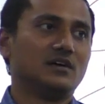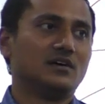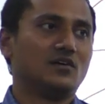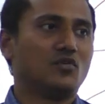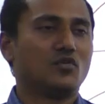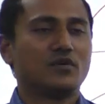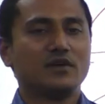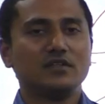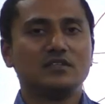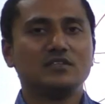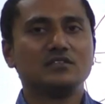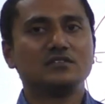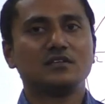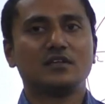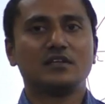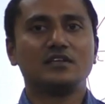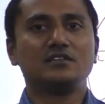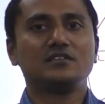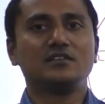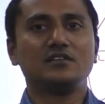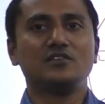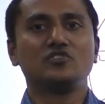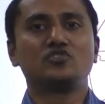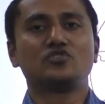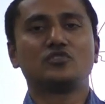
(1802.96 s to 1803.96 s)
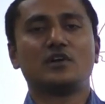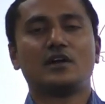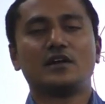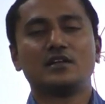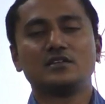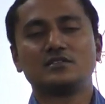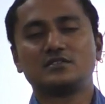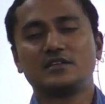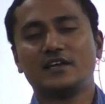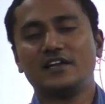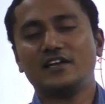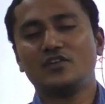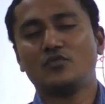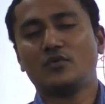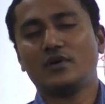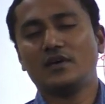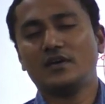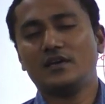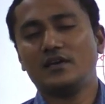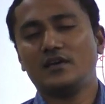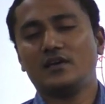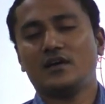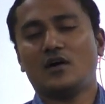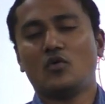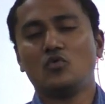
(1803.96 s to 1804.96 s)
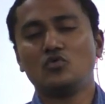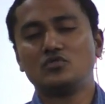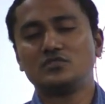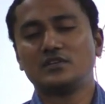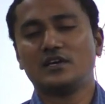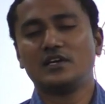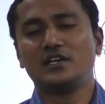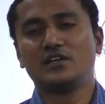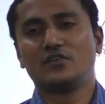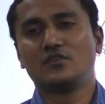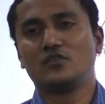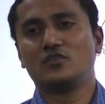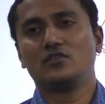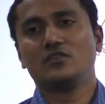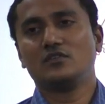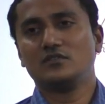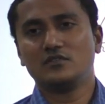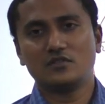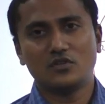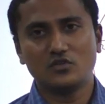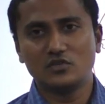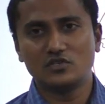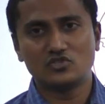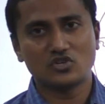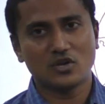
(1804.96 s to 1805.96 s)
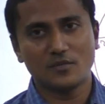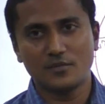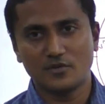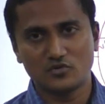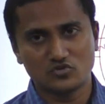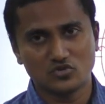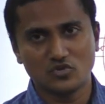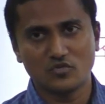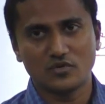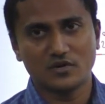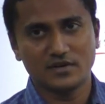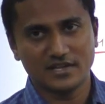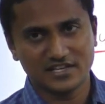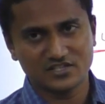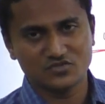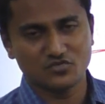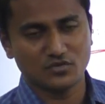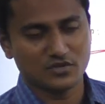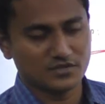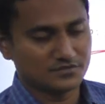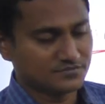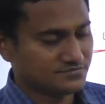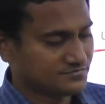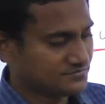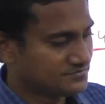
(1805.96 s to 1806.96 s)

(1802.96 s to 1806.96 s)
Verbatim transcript: Okay, this is the reason you should understand why outside liquid. Now this topic is over. Next one.